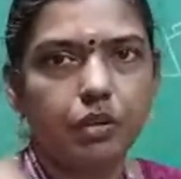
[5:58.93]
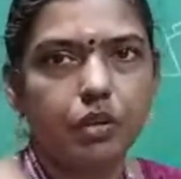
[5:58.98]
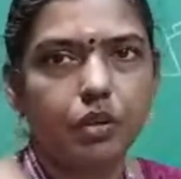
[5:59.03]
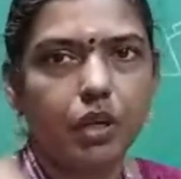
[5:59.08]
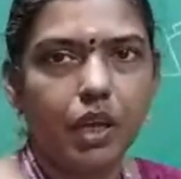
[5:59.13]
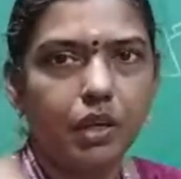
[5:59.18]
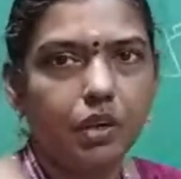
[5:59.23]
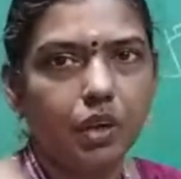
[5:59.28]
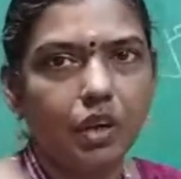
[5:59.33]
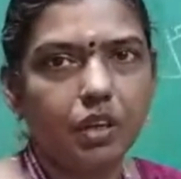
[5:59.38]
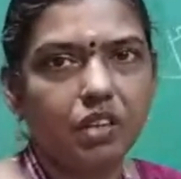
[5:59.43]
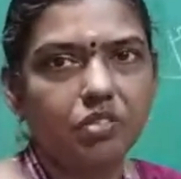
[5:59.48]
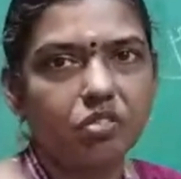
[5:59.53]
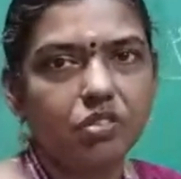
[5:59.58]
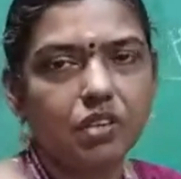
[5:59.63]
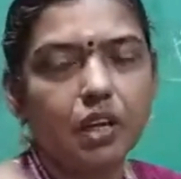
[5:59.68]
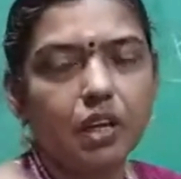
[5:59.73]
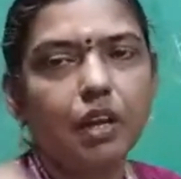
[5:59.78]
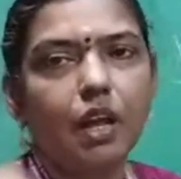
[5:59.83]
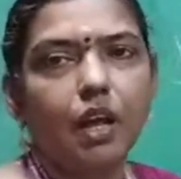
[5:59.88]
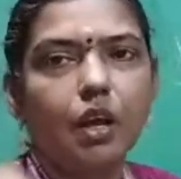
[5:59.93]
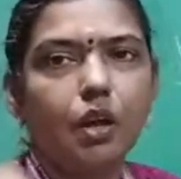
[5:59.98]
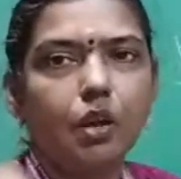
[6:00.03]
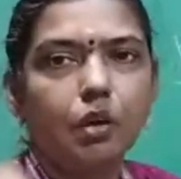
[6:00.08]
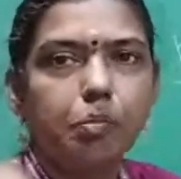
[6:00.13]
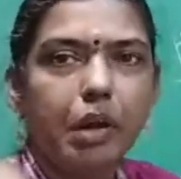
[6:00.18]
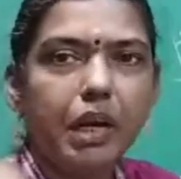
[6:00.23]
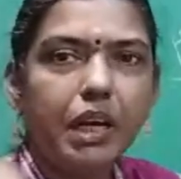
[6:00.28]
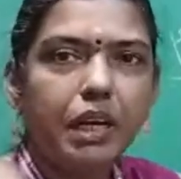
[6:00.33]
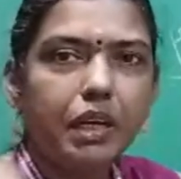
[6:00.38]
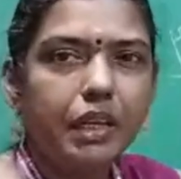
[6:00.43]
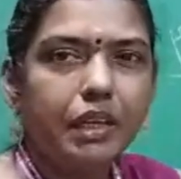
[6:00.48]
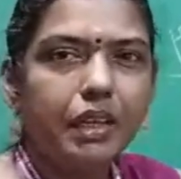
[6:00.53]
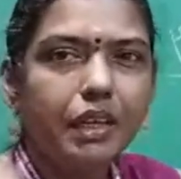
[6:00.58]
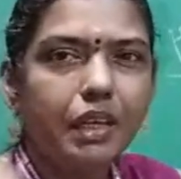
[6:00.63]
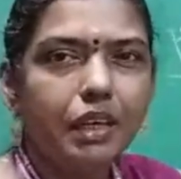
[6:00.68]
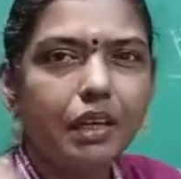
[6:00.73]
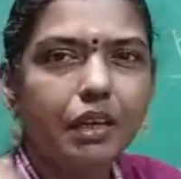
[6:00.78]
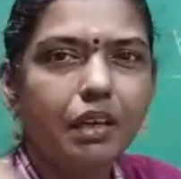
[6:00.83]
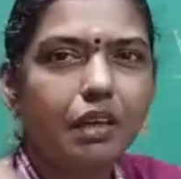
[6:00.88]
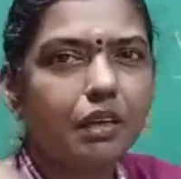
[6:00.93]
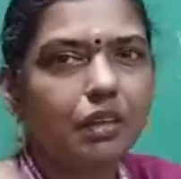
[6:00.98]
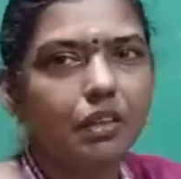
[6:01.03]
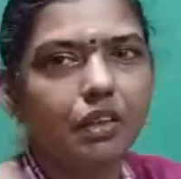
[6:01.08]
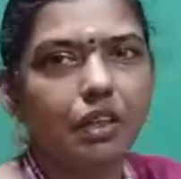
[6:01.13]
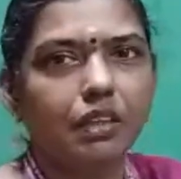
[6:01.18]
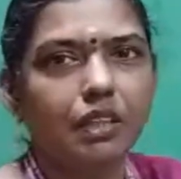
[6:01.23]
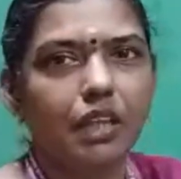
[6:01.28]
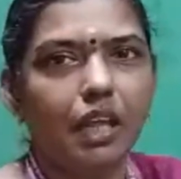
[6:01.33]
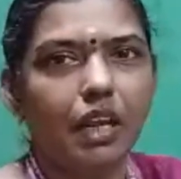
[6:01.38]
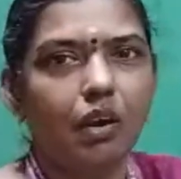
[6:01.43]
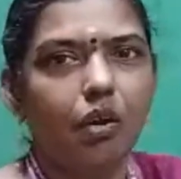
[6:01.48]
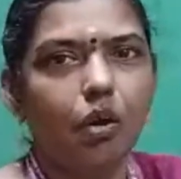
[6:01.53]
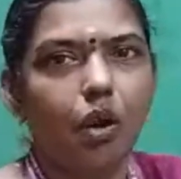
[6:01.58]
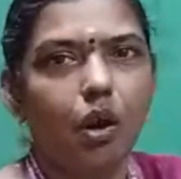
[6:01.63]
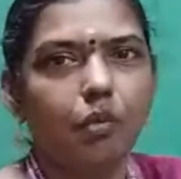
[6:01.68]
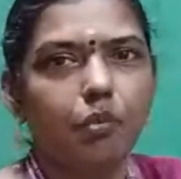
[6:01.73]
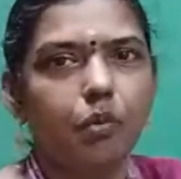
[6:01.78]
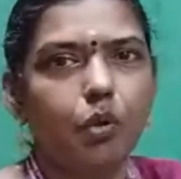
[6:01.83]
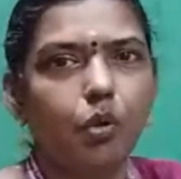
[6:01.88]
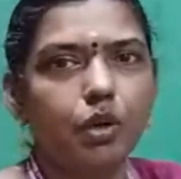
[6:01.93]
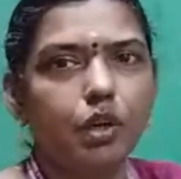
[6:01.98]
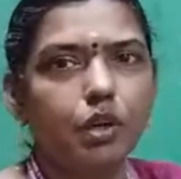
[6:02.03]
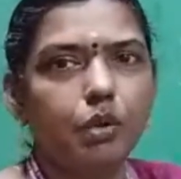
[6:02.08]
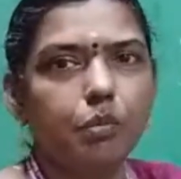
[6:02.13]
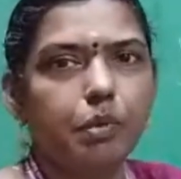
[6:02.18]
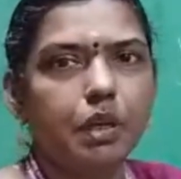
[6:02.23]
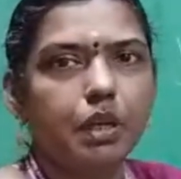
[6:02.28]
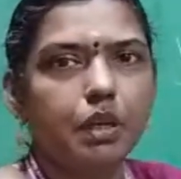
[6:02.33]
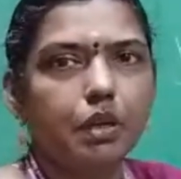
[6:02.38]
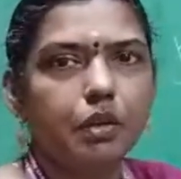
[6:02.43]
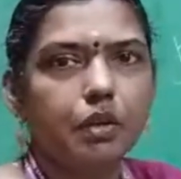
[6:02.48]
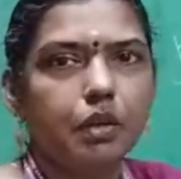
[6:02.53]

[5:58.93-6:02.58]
Can you understand? But here there are a lot going to be.